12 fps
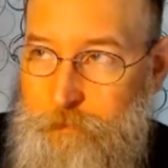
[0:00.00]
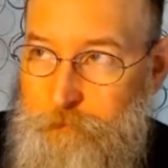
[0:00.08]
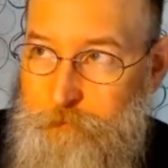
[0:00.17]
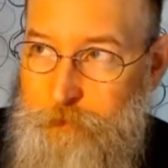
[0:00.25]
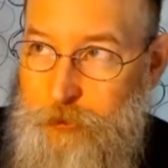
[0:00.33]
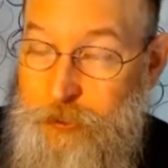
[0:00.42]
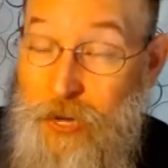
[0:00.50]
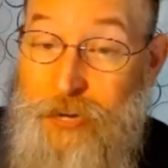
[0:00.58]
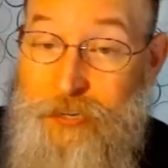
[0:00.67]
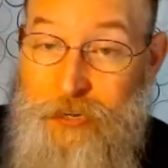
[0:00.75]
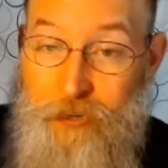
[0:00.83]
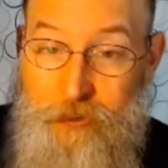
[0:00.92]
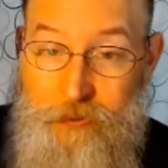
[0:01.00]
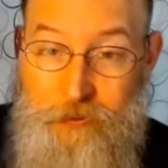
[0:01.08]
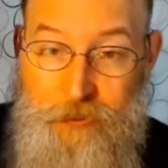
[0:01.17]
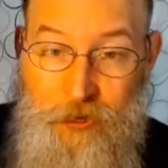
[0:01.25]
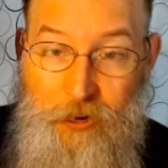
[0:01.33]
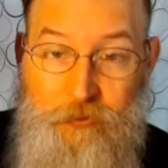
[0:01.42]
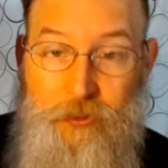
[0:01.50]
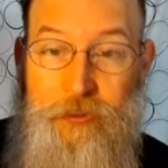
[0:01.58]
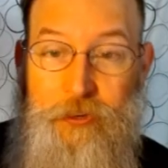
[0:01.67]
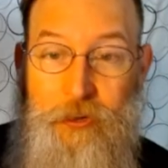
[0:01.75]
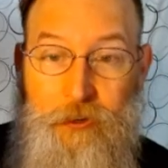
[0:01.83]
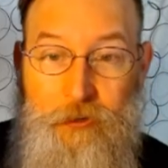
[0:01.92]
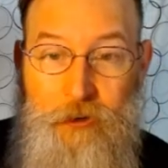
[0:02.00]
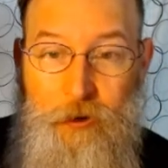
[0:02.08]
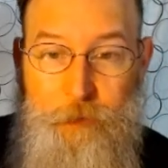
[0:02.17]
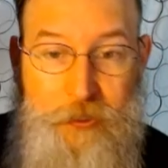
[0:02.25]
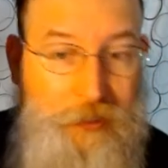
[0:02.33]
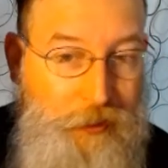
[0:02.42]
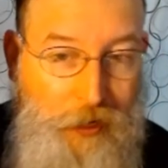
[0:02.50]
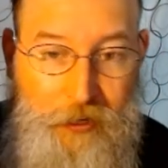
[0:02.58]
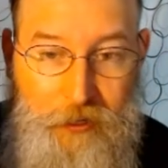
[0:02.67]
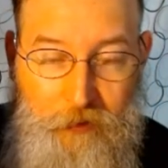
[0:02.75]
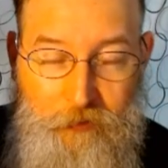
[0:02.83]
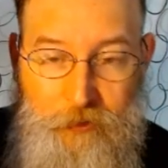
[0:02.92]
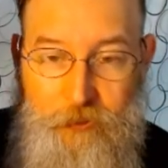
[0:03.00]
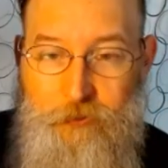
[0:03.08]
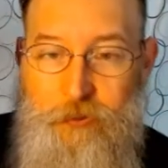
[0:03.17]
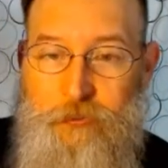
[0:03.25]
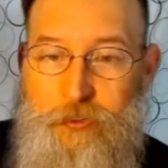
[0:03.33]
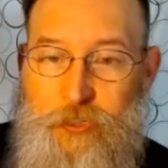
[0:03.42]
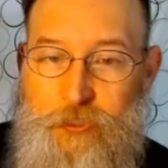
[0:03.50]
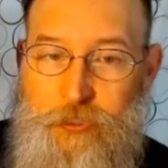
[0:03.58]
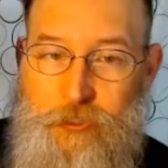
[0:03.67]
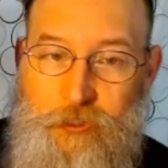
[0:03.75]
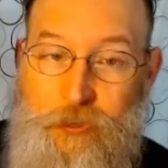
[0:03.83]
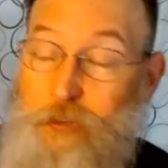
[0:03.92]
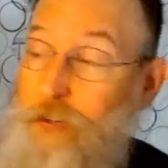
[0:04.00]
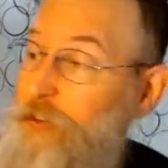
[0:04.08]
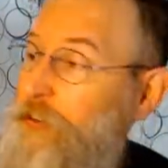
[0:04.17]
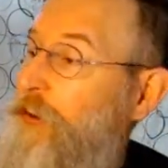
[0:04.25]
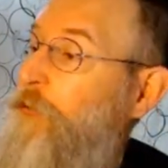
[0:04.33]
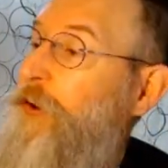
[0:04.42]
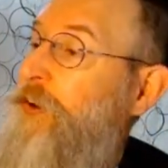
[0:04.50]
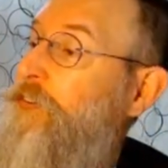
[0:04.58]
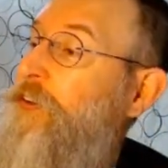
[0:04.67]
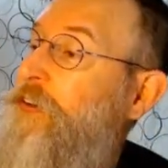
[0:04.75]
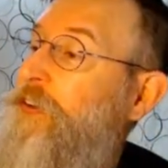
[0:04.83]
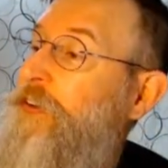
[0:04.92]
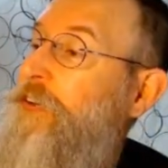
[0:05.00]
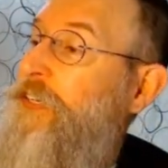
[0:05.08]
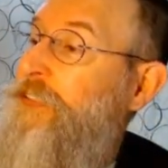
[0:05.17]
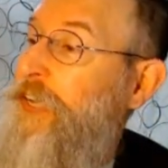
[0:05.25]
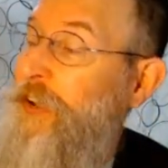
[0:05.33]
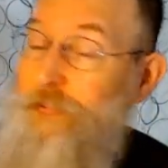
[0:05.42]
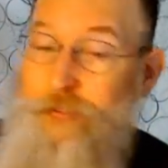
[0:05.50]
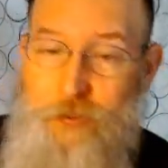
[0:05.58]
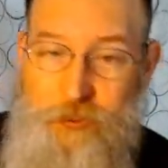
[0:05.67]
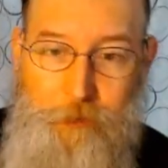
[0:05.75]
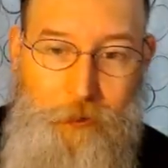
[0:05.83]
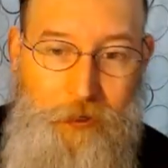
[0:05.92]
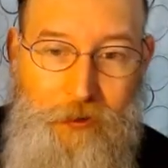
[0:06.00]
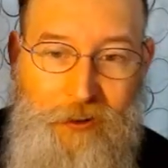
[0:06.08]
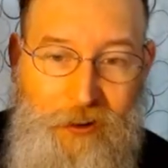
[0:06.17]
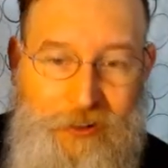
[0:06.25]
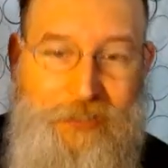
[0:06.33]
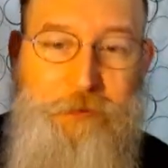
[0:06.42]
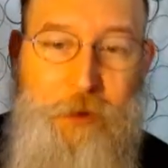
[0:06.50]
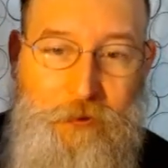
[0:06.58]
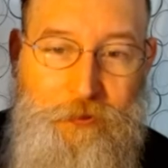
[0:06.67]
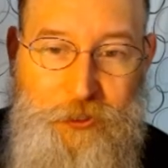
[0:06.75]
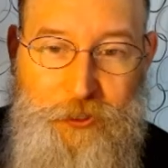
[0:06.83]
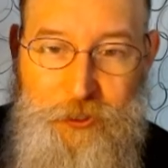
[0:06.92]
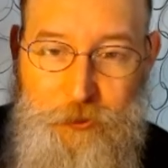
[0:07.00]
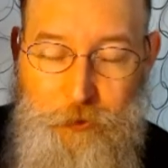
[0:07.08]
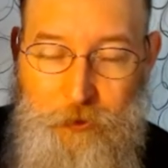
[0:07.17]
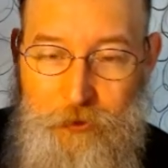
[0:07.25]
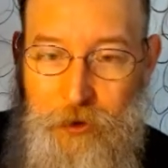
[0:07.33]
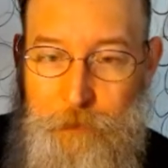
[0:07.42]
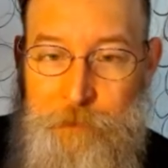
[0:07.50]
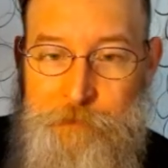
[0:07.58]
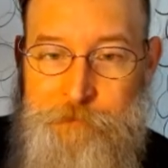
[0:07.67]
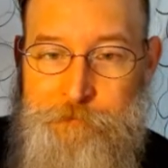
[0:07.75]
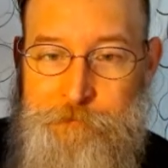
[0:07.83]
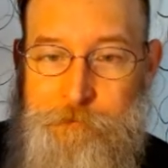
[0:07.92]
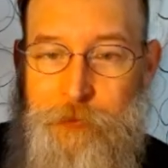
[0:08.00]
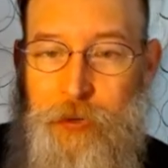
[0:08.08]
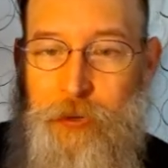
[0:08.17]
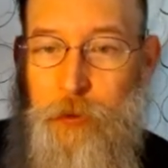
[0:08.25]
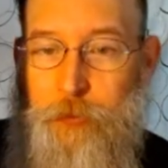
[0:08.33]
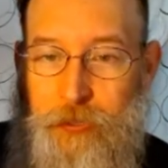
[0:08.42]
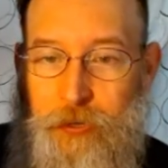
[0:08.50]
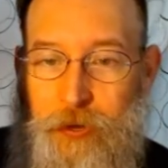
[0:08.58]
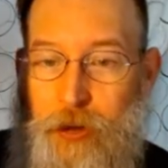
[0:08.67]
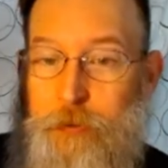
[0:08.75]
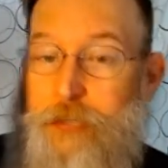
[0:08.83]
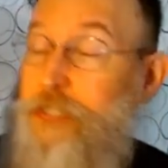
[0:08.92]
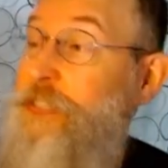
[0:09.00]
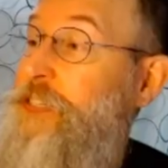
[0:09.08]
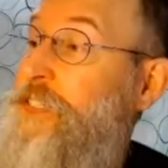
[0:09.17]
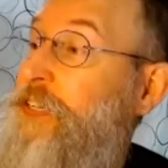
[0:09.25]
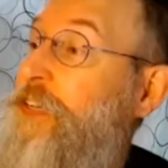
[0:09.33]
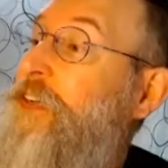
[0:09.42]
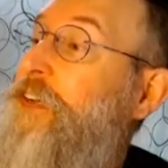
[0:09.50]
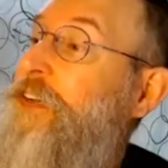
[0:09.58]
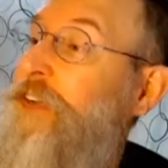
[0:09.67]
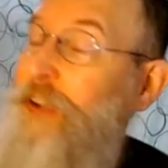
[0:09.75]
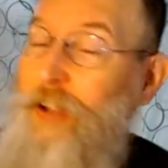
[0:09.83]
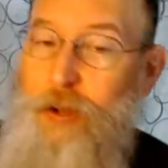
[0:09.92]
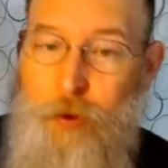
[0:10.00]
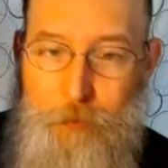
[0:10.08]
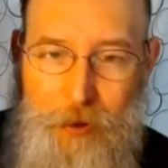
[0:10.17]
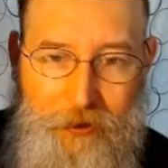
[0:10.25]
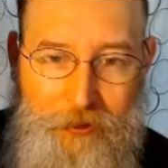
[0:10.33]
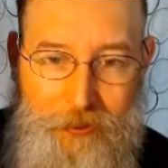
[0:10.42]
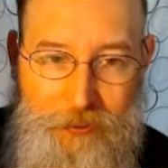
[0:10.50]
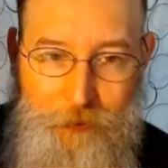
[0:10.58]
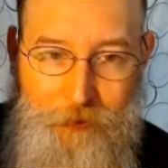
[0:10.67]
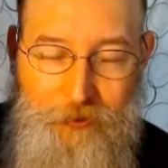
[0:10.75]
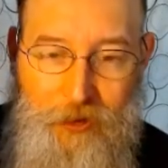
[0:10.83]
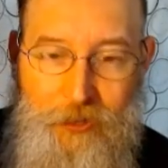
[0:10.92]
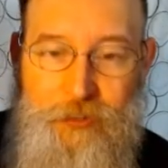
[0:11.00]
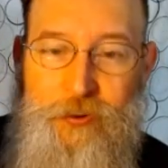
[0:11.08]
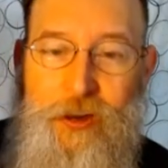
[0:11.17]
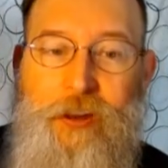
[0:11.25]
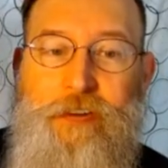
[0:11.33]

sidekick to everything. He's the sidekick of the Justice League, or whatever, is how he feels to me. I've had some conversations with Comic to Comic, CDC, about it. He's a big Flash fan,